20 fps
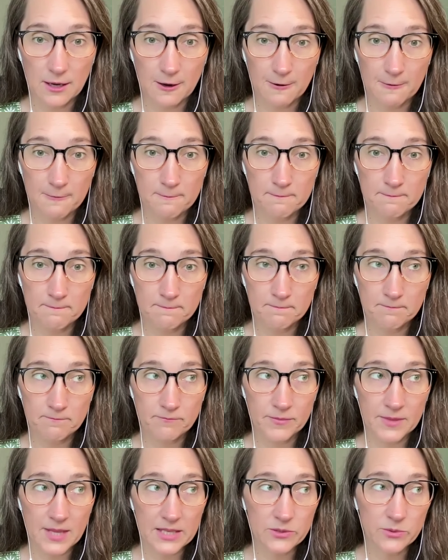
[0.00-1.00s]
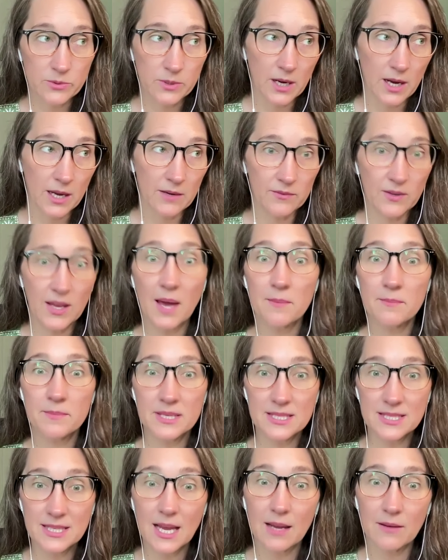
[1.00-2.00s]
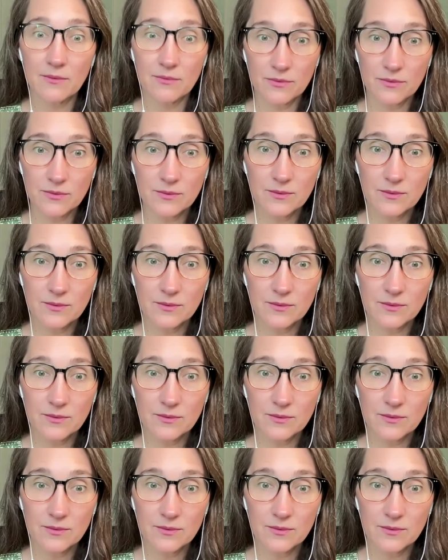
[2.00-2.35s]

Um, that's what kind of kept me safe